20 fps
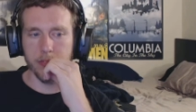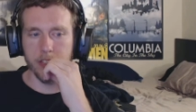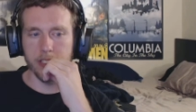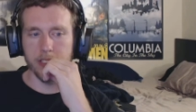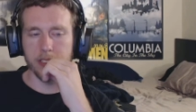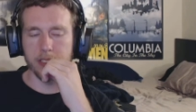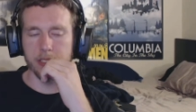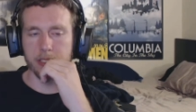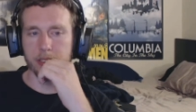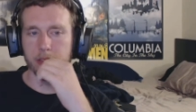
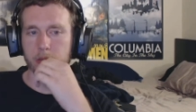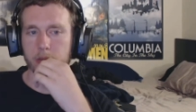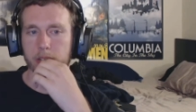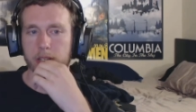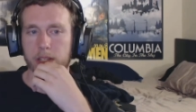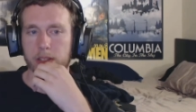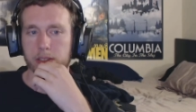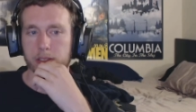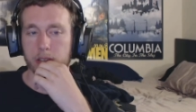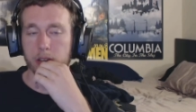let's see
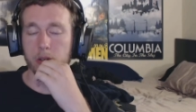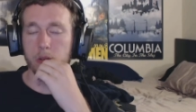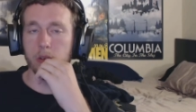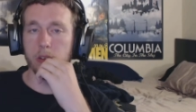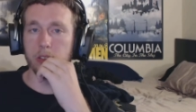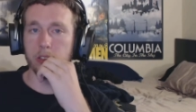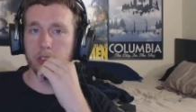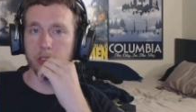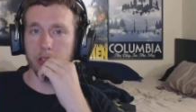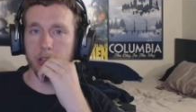what else. Oh
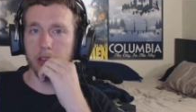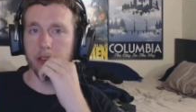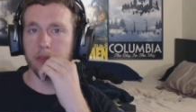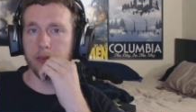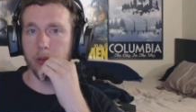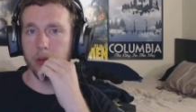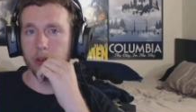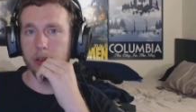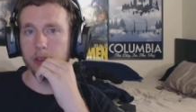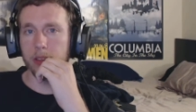well, July
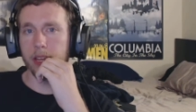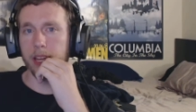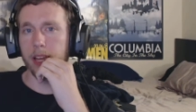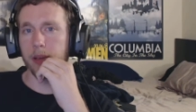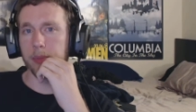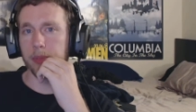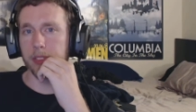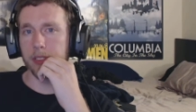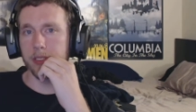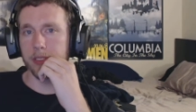Fourth
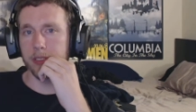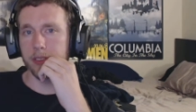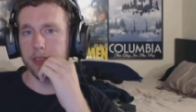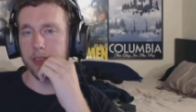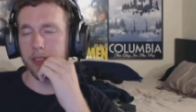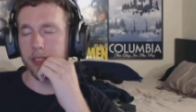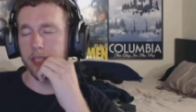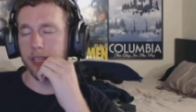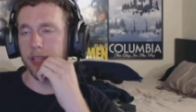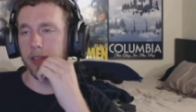happened.
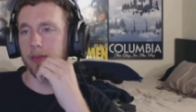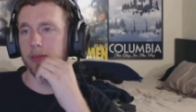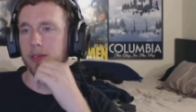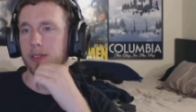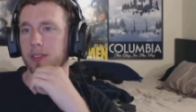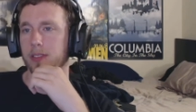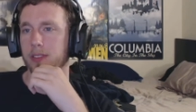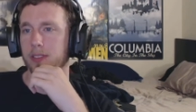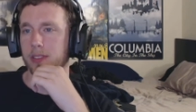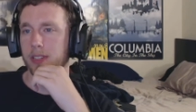That
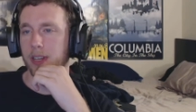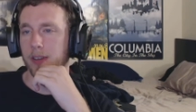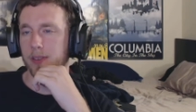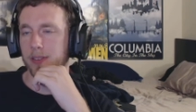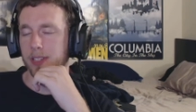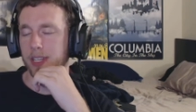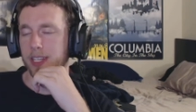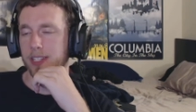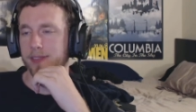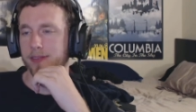was that
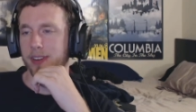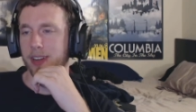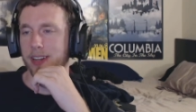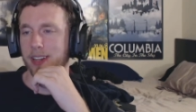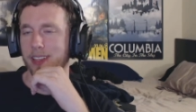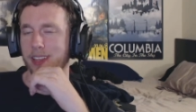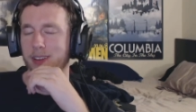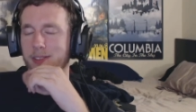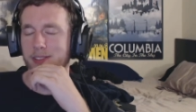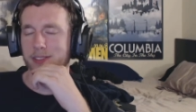was last
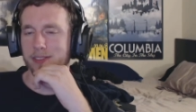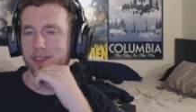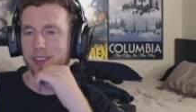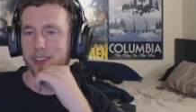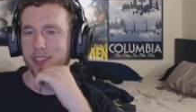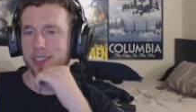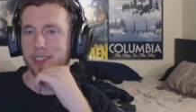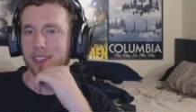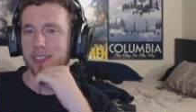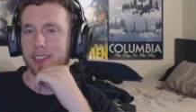Friday. That was
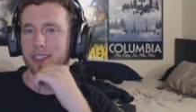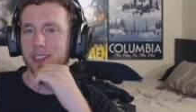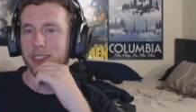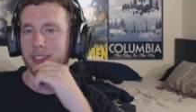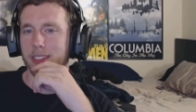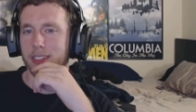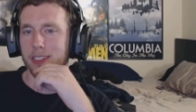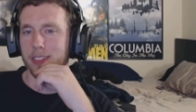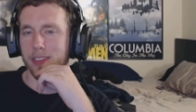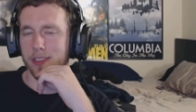fun.
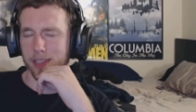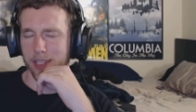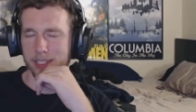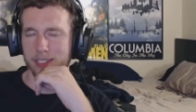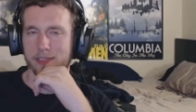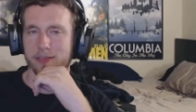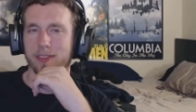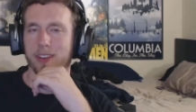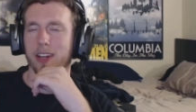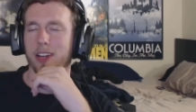
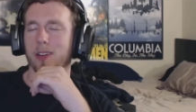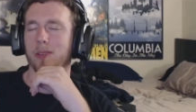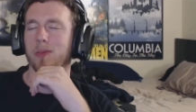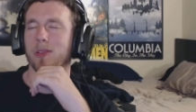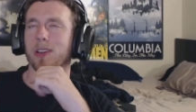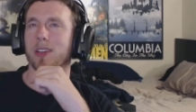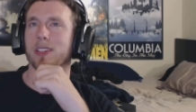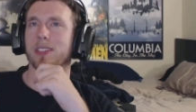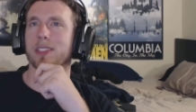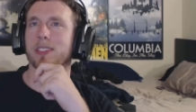Lots of
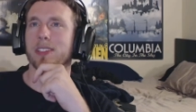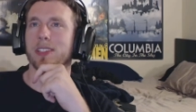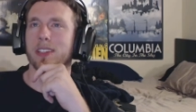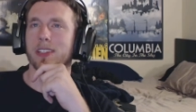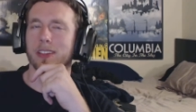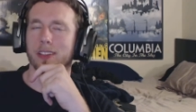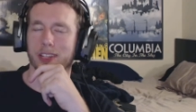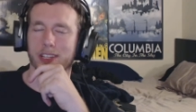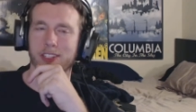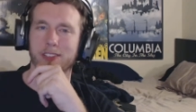fireworks,
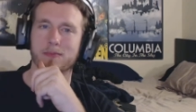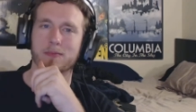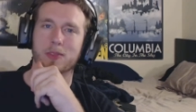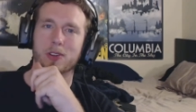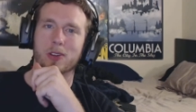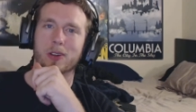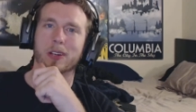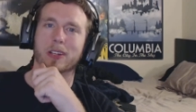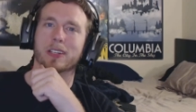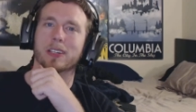lots of
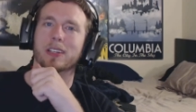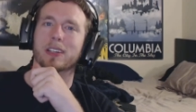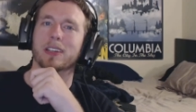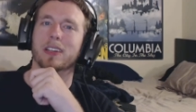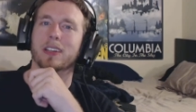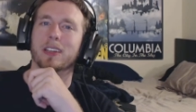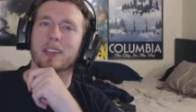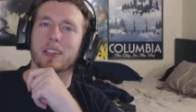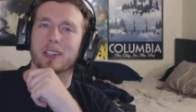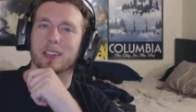merca,
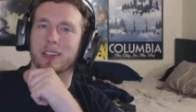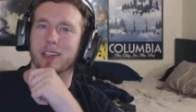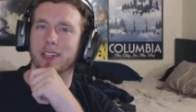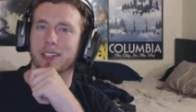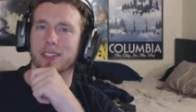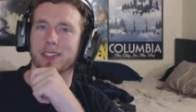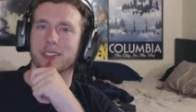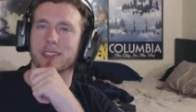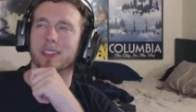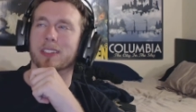
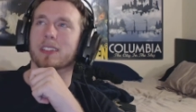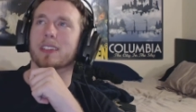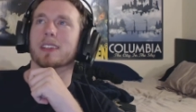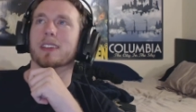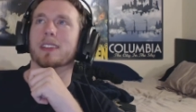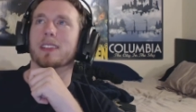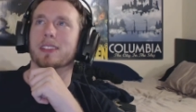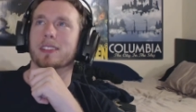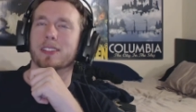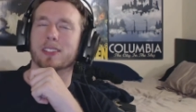lots of
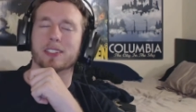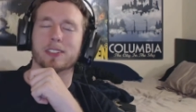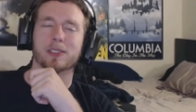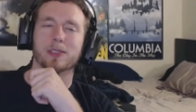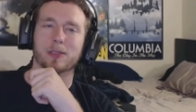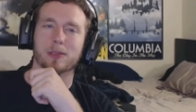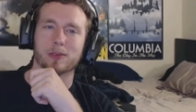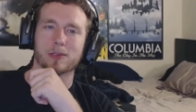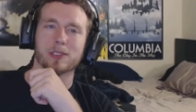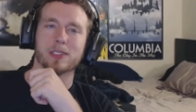lots of
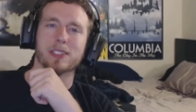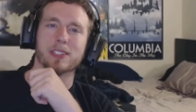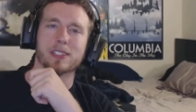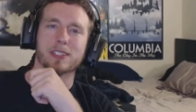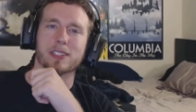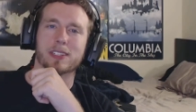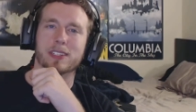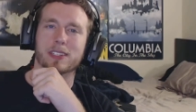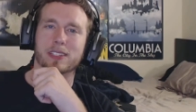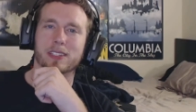
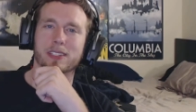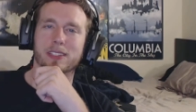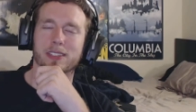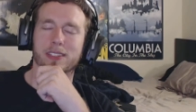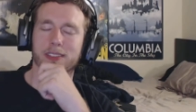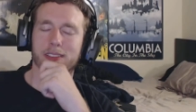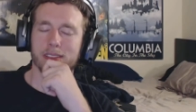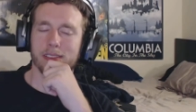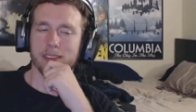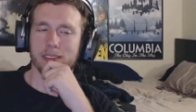gloriousness.
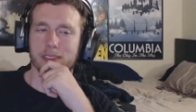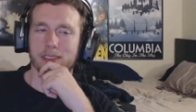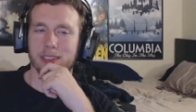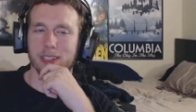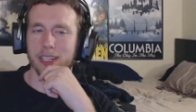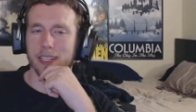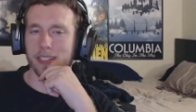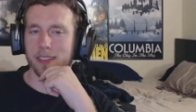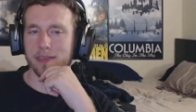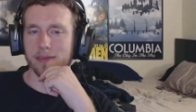
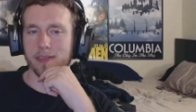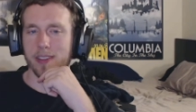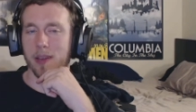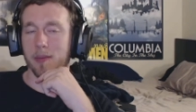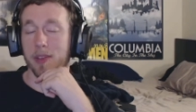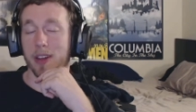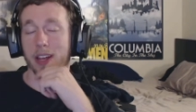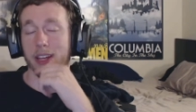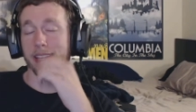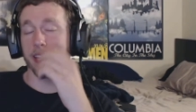I I
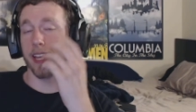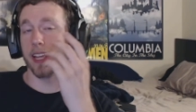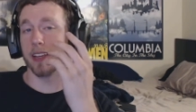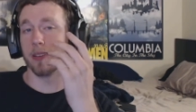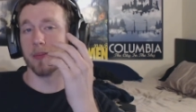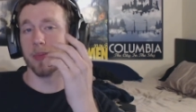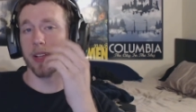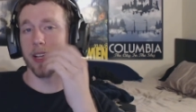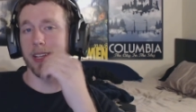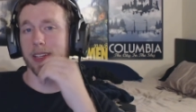mean I can't
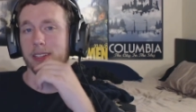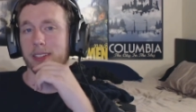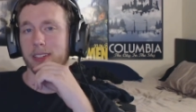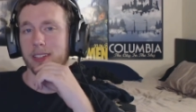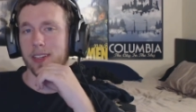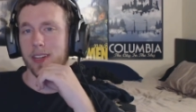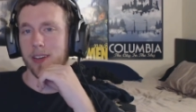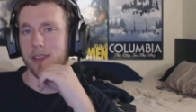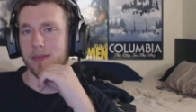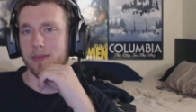complain.
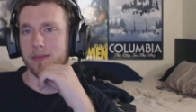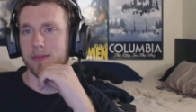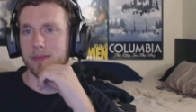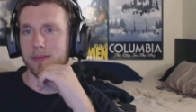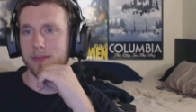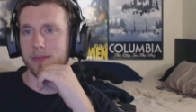You know.